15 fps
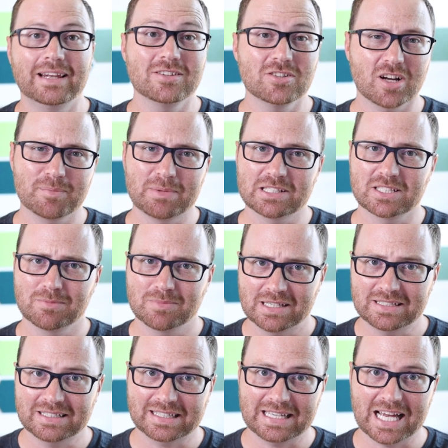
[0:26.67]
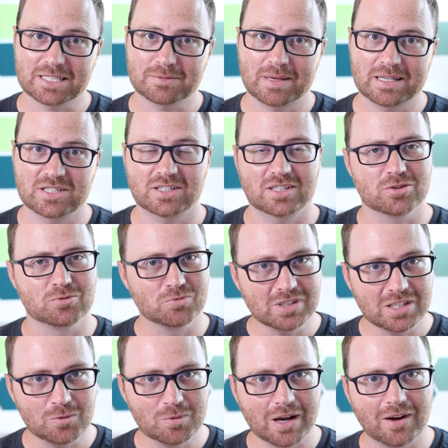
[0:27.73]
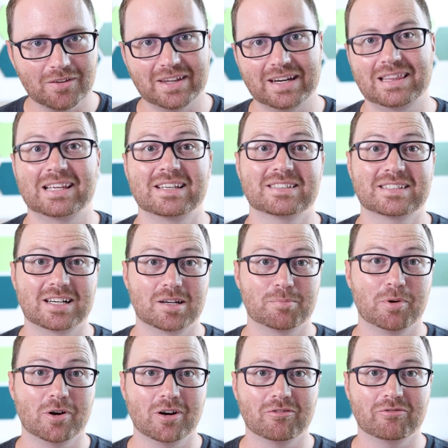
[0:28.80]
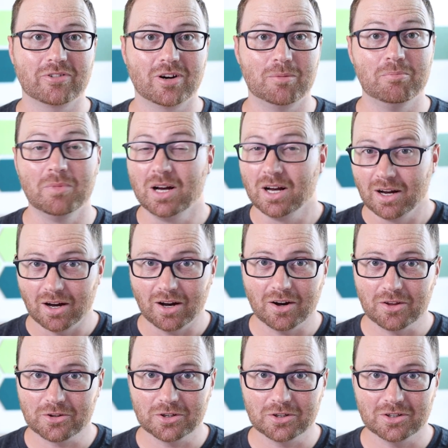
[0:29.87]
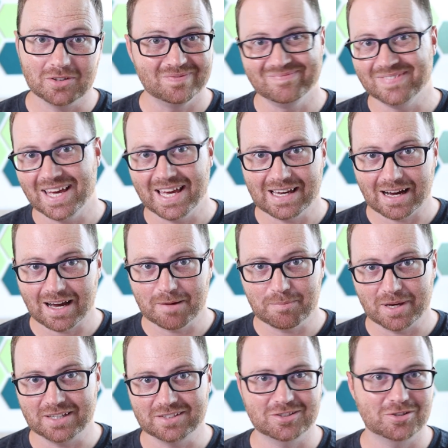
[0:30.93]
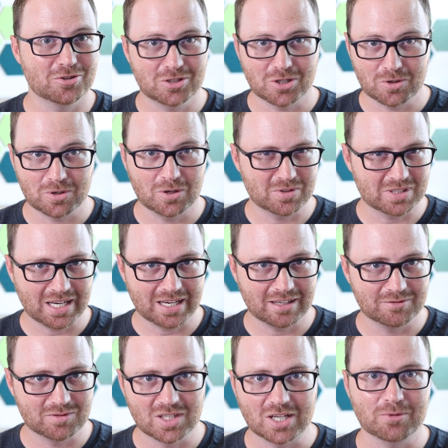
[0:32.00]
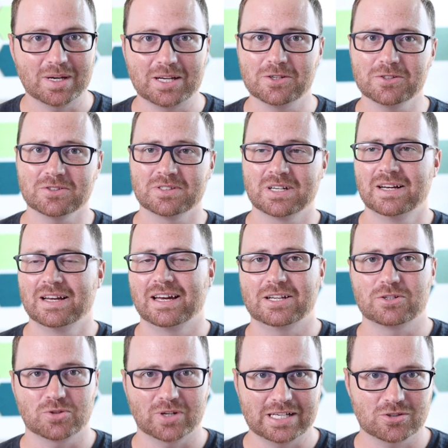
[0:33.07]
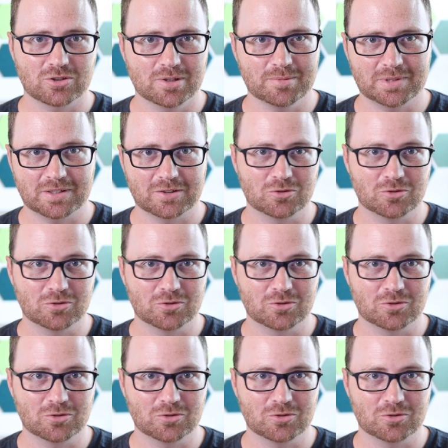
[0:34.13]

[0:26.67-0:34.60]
and then talk about some things that Castmagic does really well that I think set it apart from other AI-based show notes kind of generators and transcript